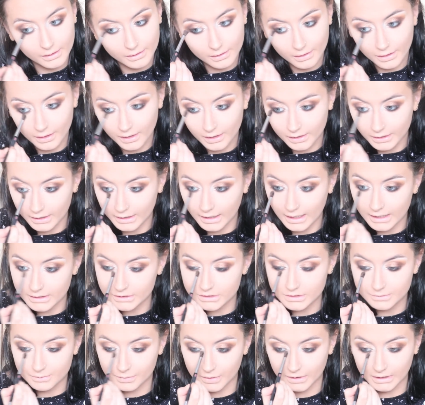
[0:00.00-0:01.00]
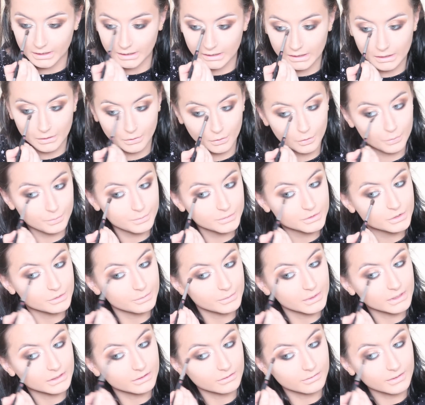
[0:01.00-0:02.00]
And again, just bringing it up to
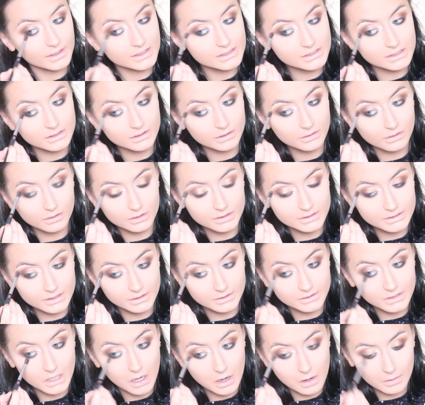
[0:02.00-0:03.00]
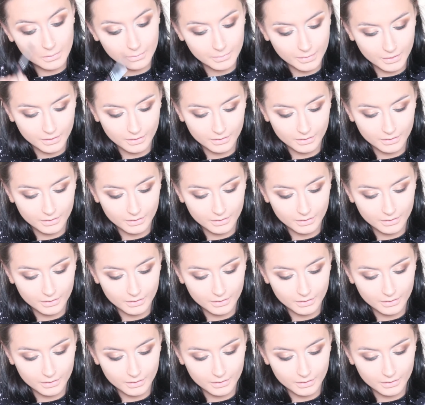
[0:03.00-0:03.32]
meet the rest of the colours on top.